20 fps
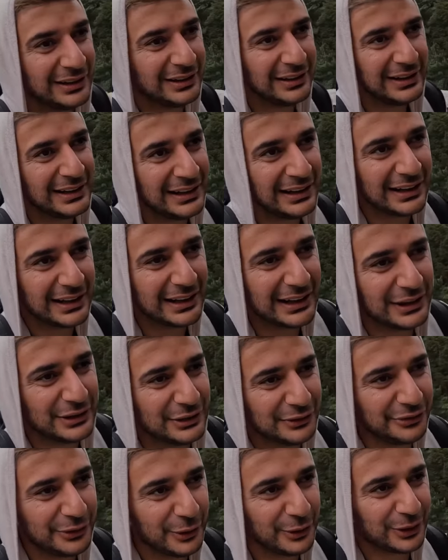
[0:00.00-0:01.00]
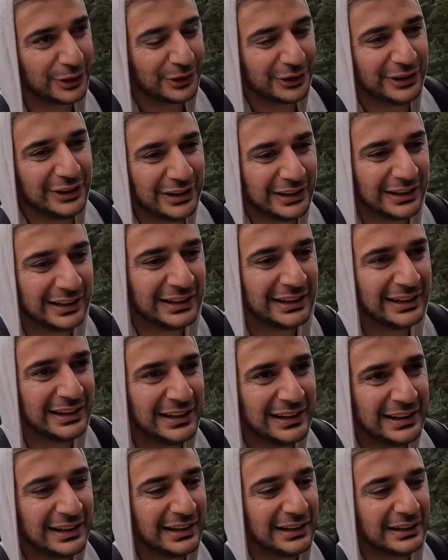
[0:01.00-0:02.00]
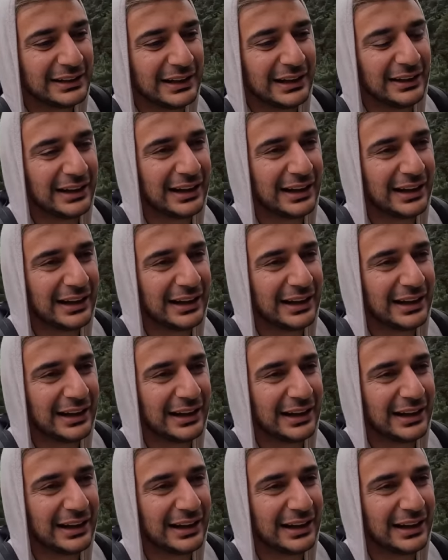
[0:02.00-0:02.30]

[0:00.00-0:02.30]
gained about 1,000 meters